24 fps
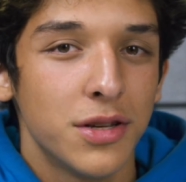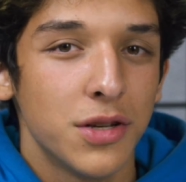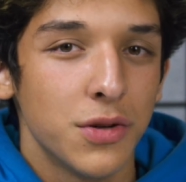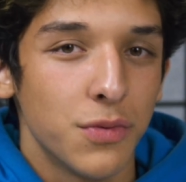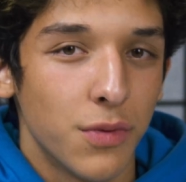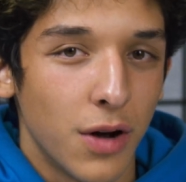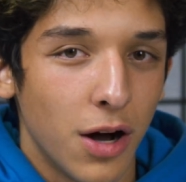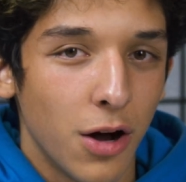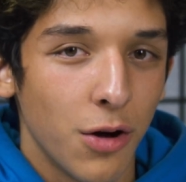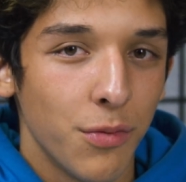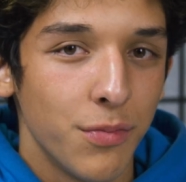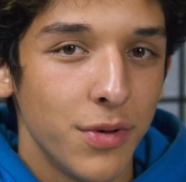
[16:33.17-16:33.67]
do
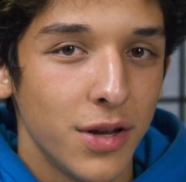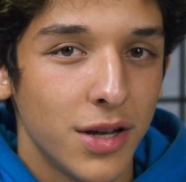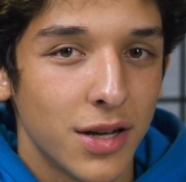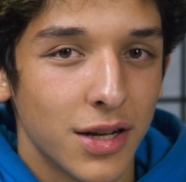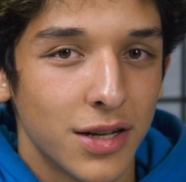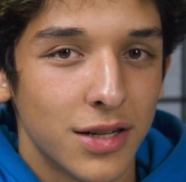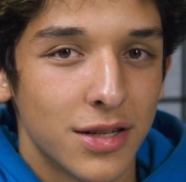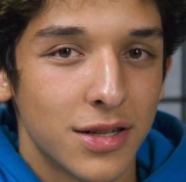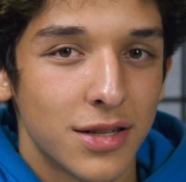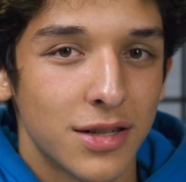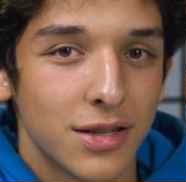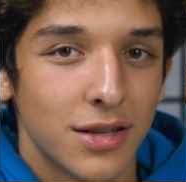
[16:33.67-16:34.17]
well,
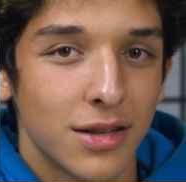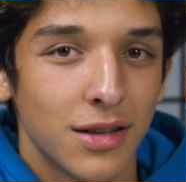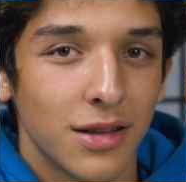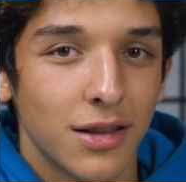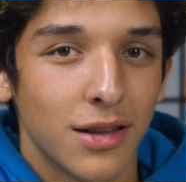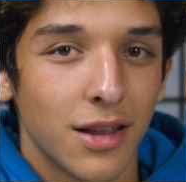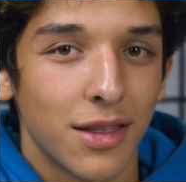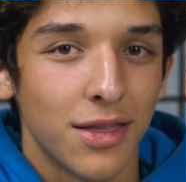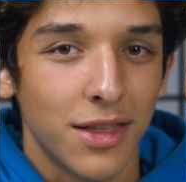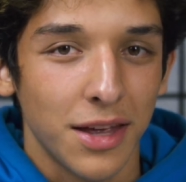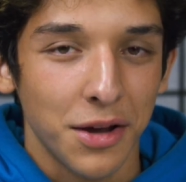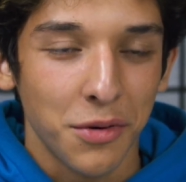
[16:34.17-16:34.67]
because
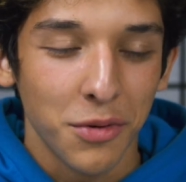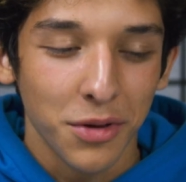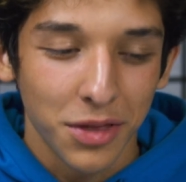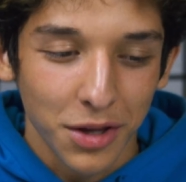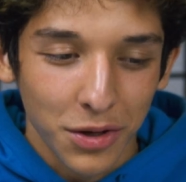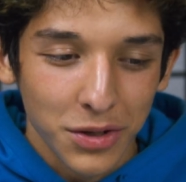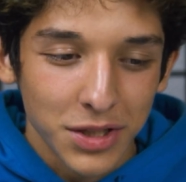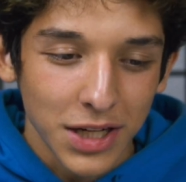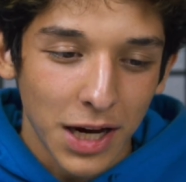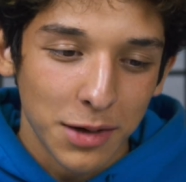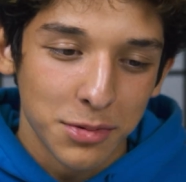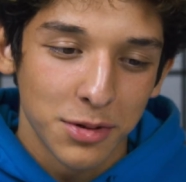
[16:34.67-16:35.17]
the thing with
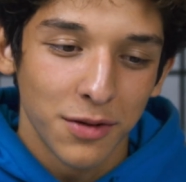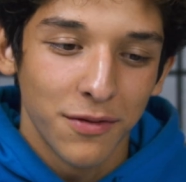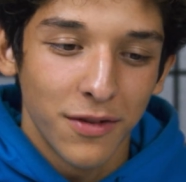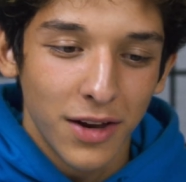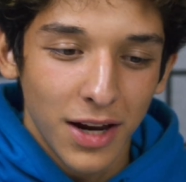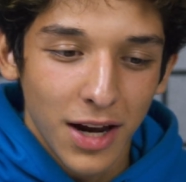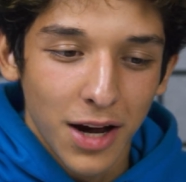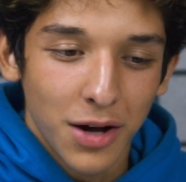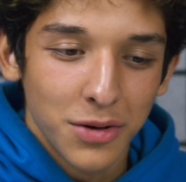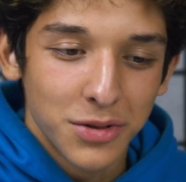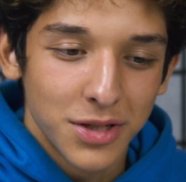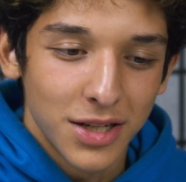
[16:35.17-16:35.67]
those types of
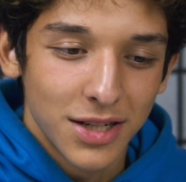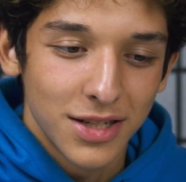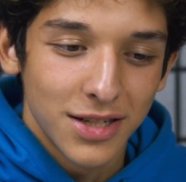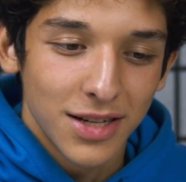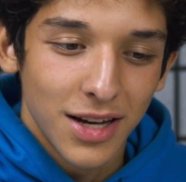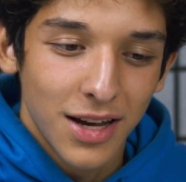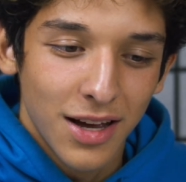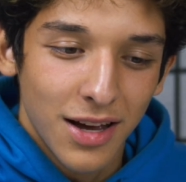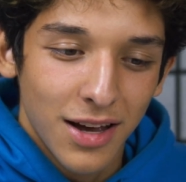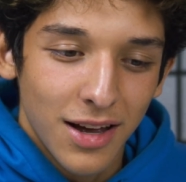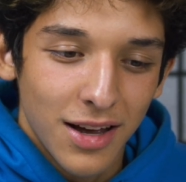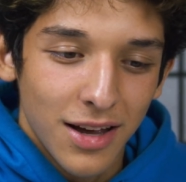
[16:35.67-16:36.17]
videos is
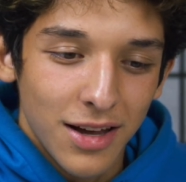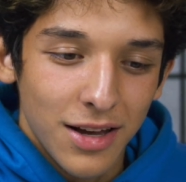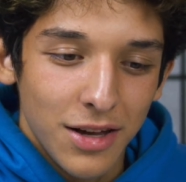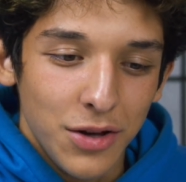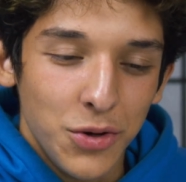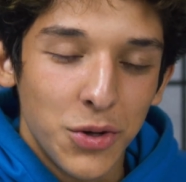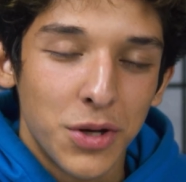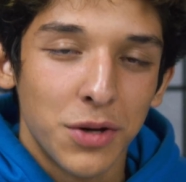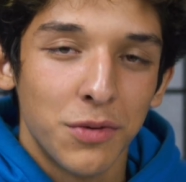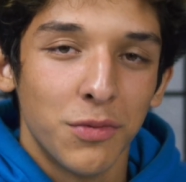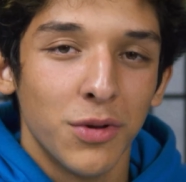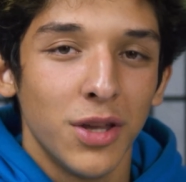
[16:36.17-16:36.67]

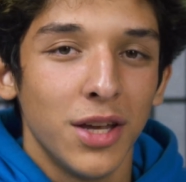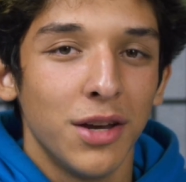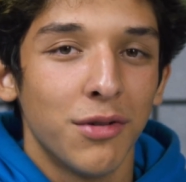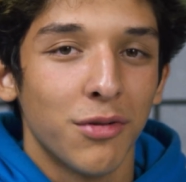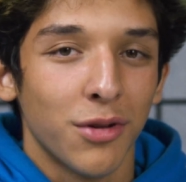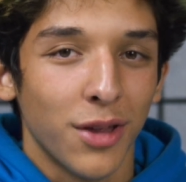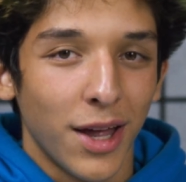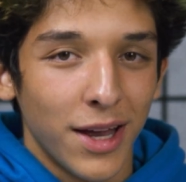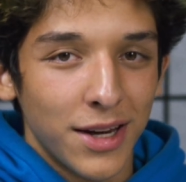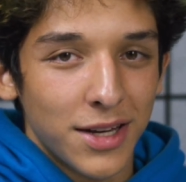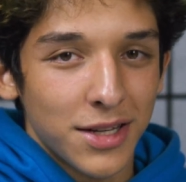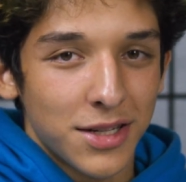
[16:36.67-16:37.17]
you can really
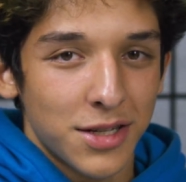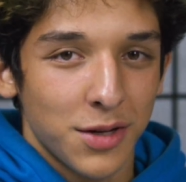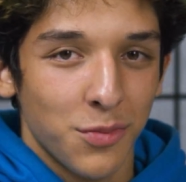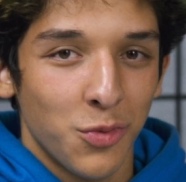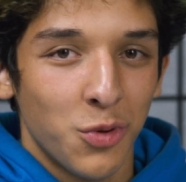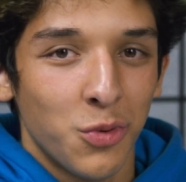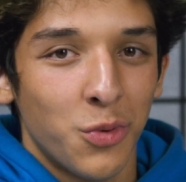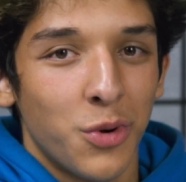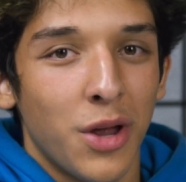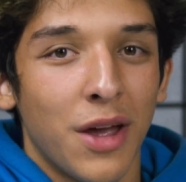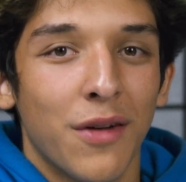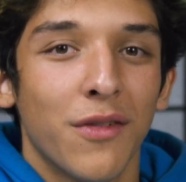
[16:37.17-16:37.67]
relate to
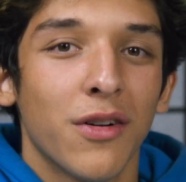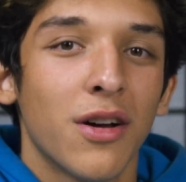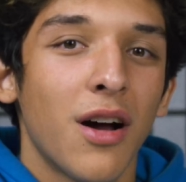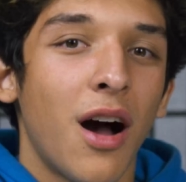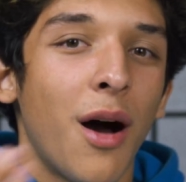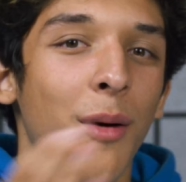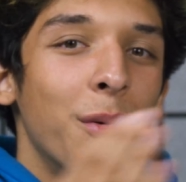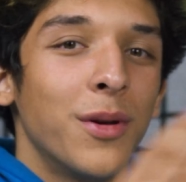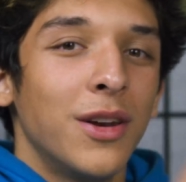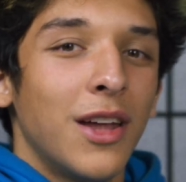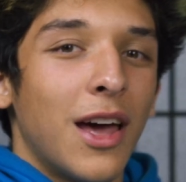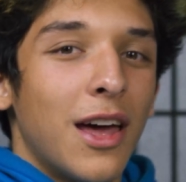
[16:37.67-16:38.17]
someone when you have a
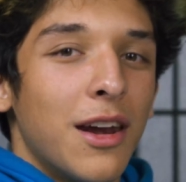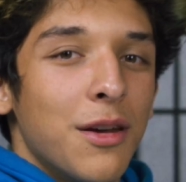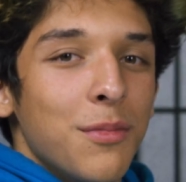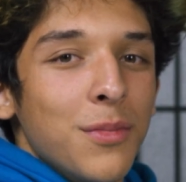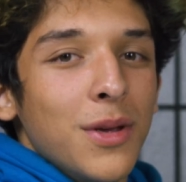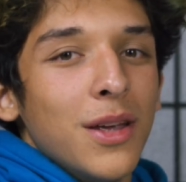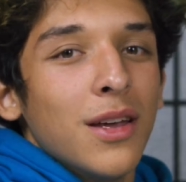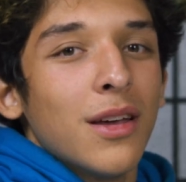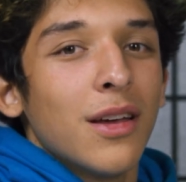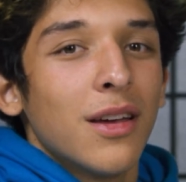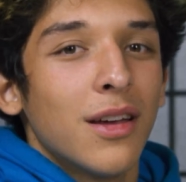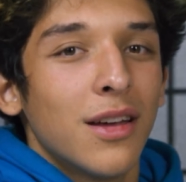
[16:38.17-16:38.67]
common
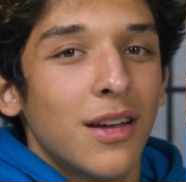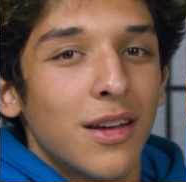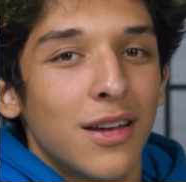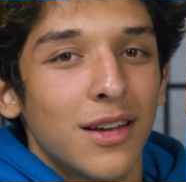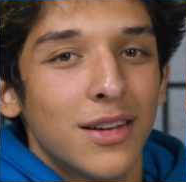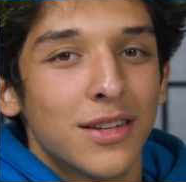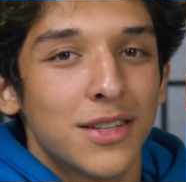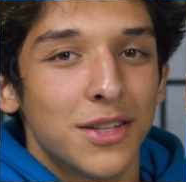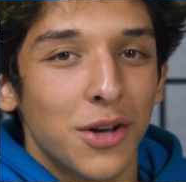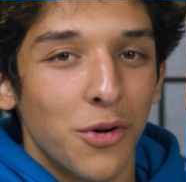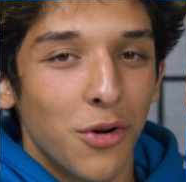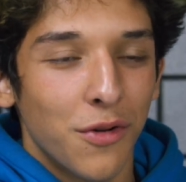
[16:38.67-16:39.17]
enemy.
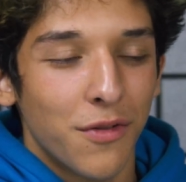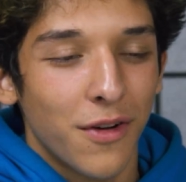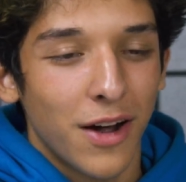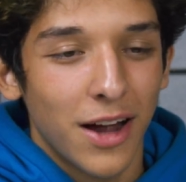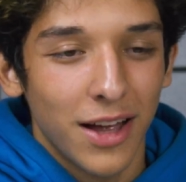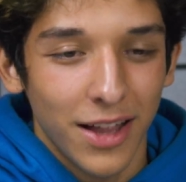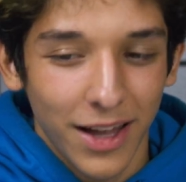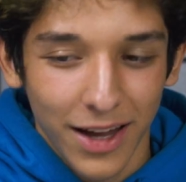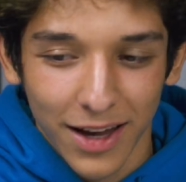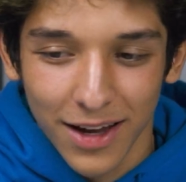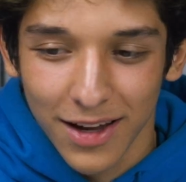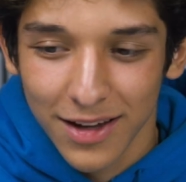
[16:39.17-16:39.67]
So if
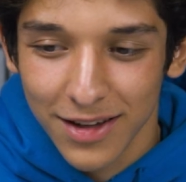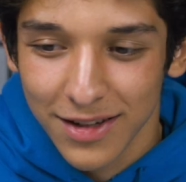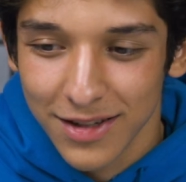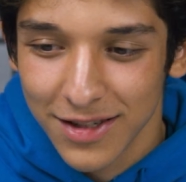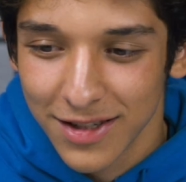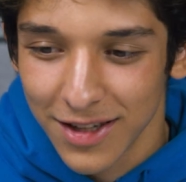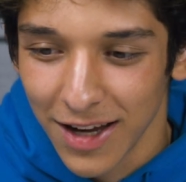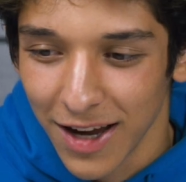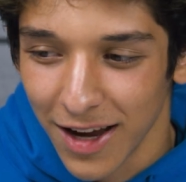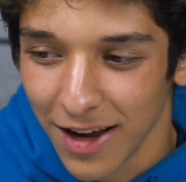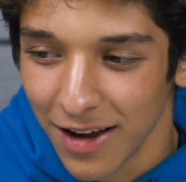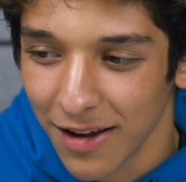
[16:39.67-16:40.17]
I like
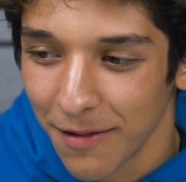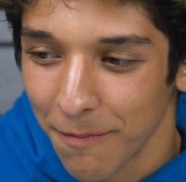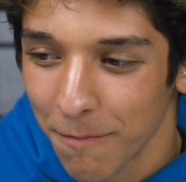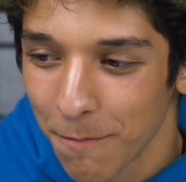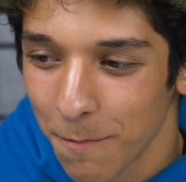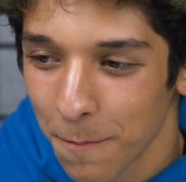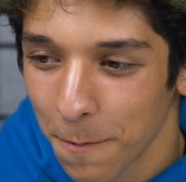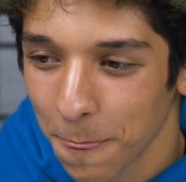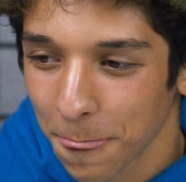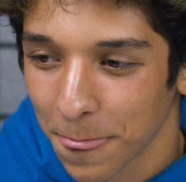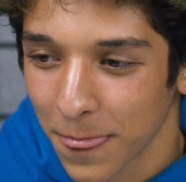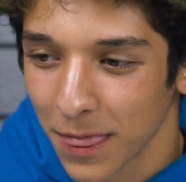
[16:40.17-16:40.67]
say
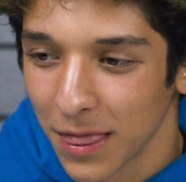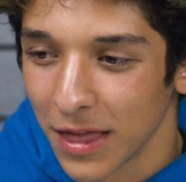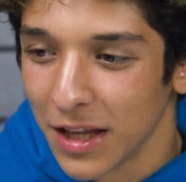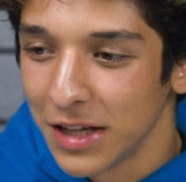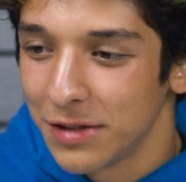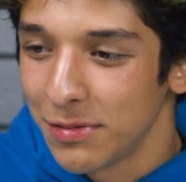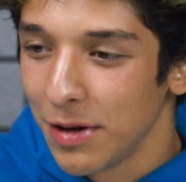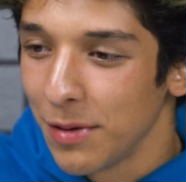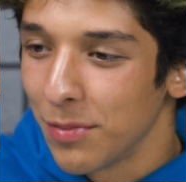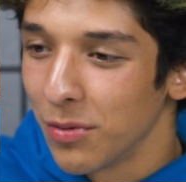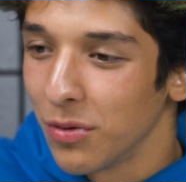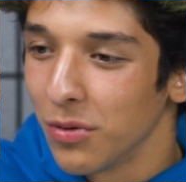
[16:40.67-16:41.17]

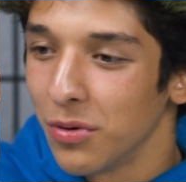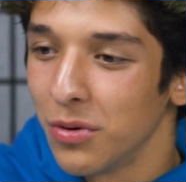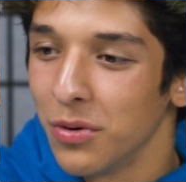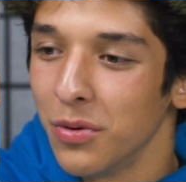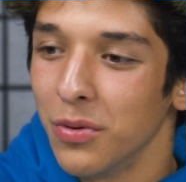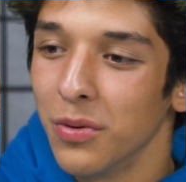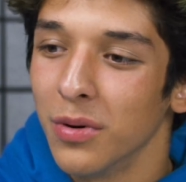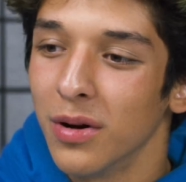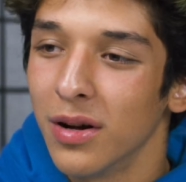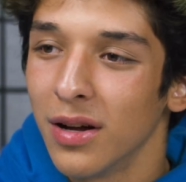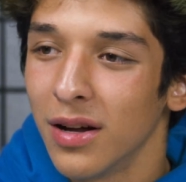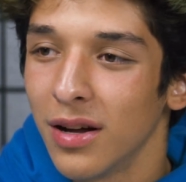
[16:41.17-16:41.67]
these people
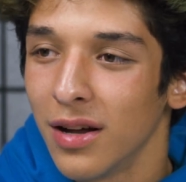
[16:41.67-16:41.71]
who